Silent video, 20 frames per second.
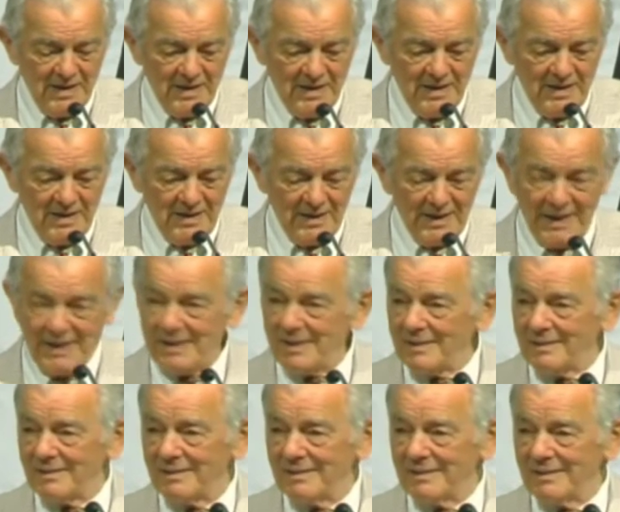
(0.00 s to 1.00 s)
And I
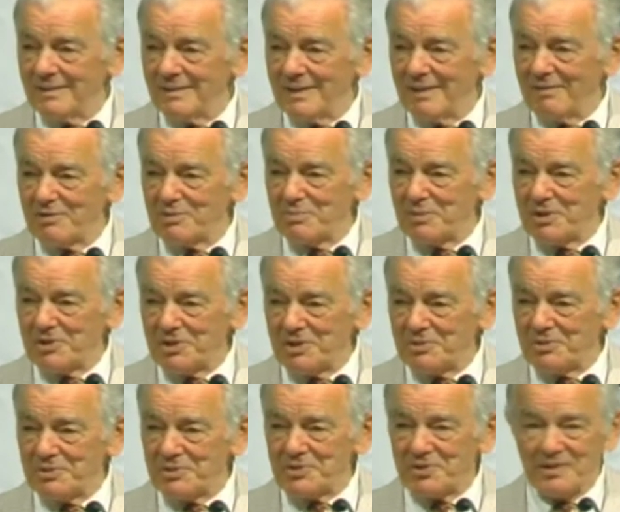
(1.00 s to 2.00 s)
didn't have as much
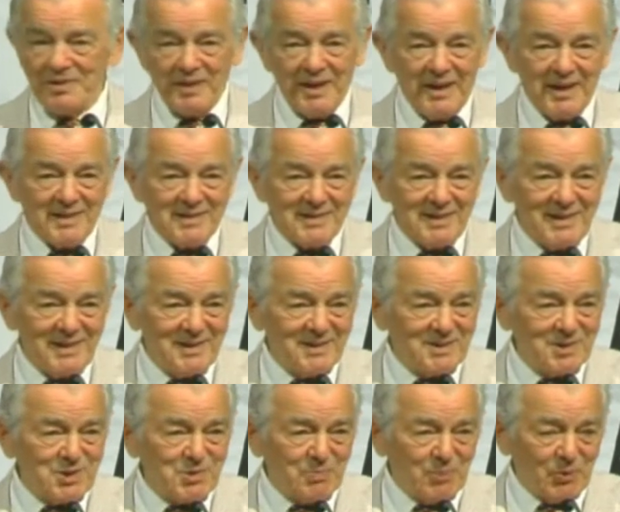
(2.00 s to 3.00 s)
interest in that as I did
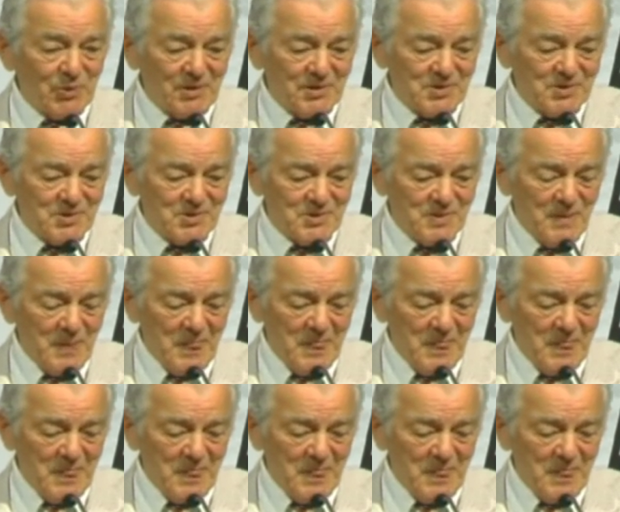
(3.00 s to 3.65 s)
in sports.